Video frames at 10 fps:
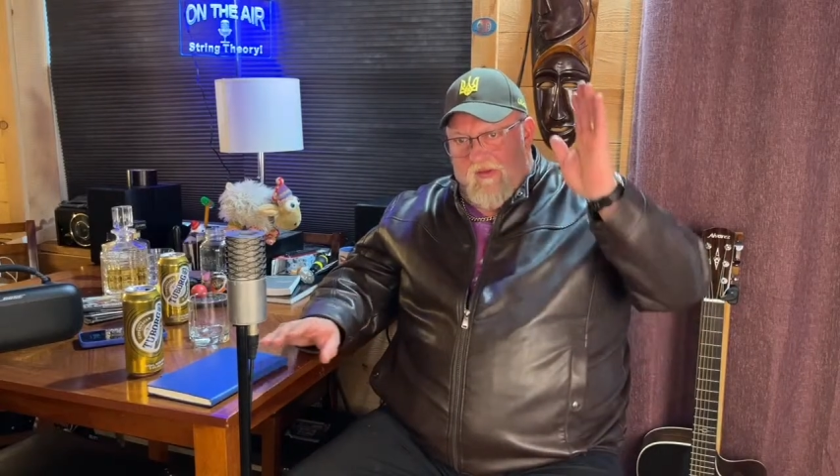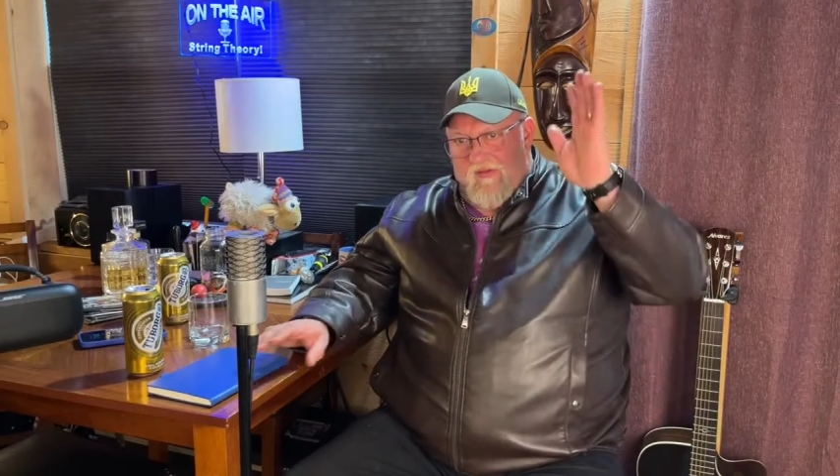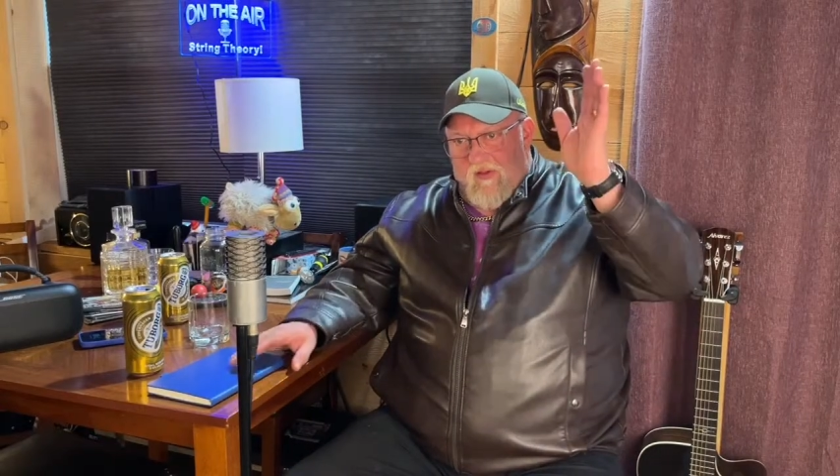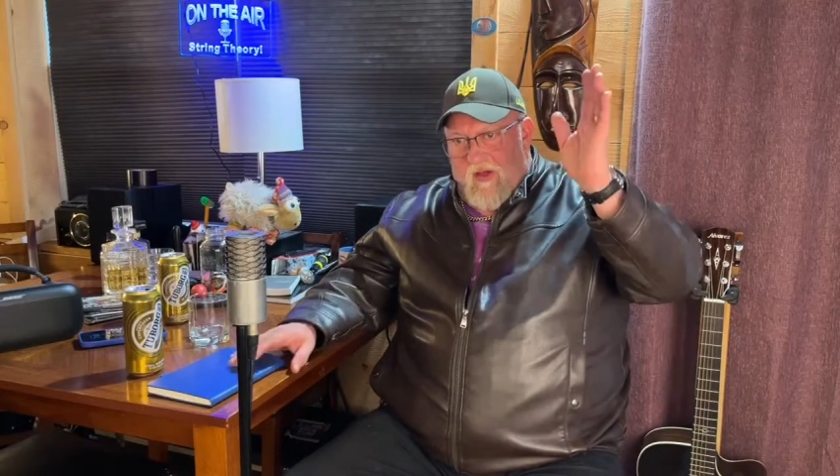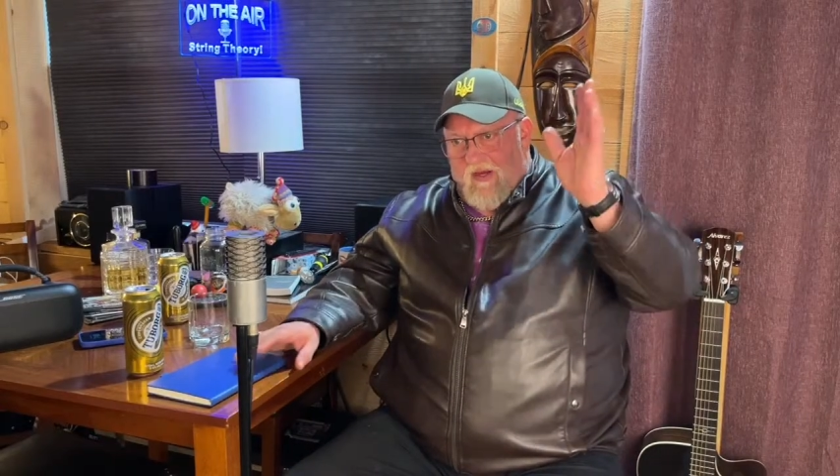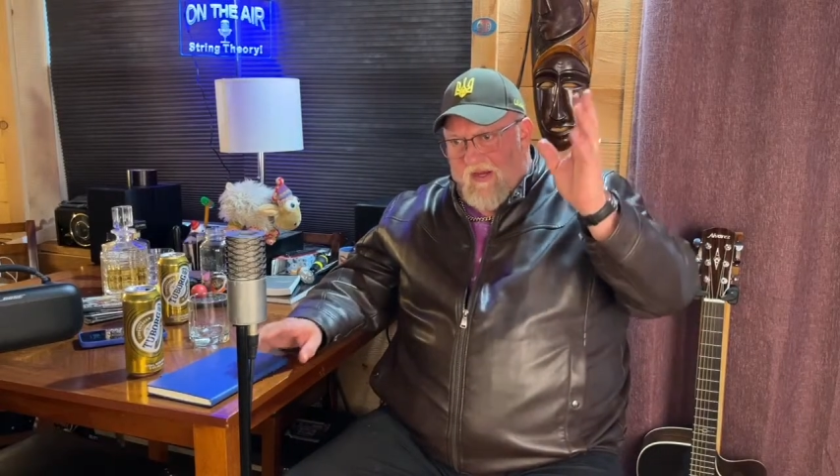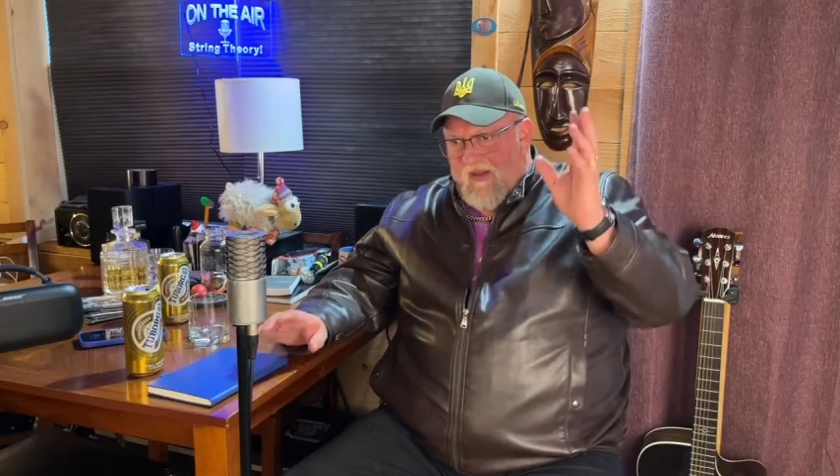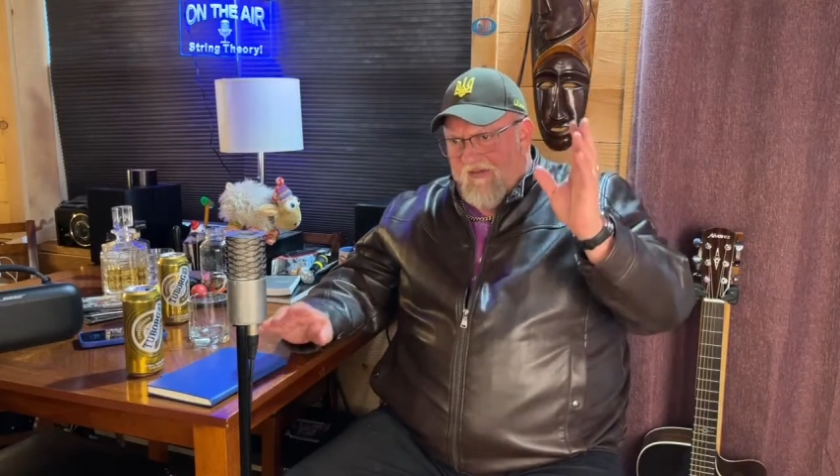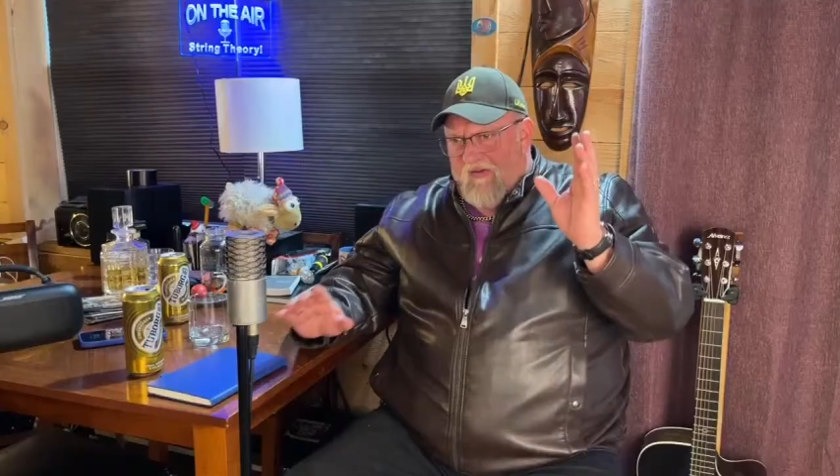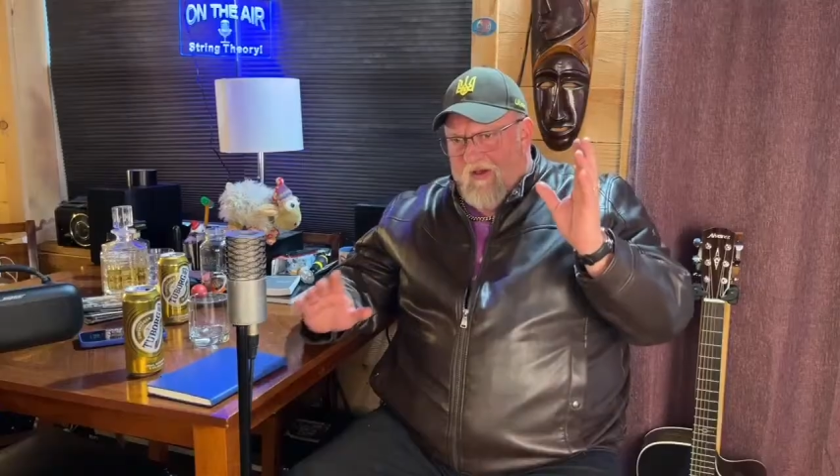slotted
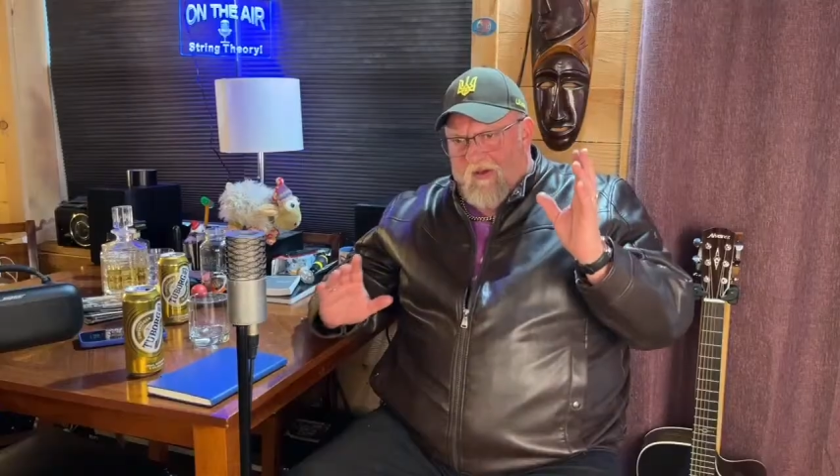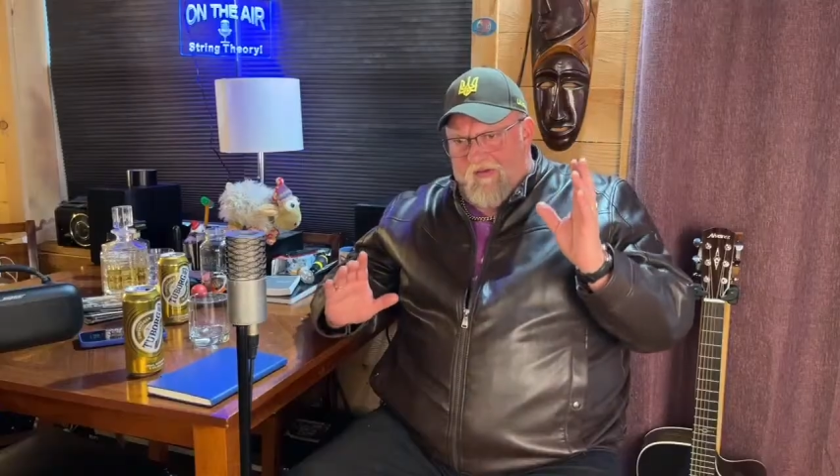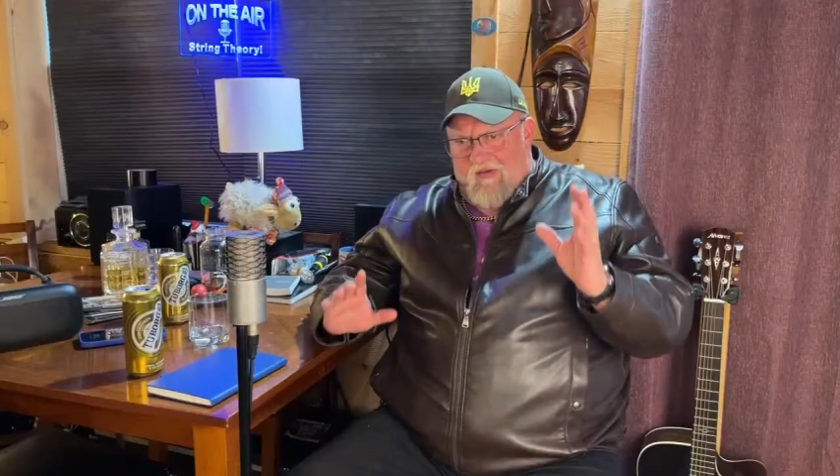headstock,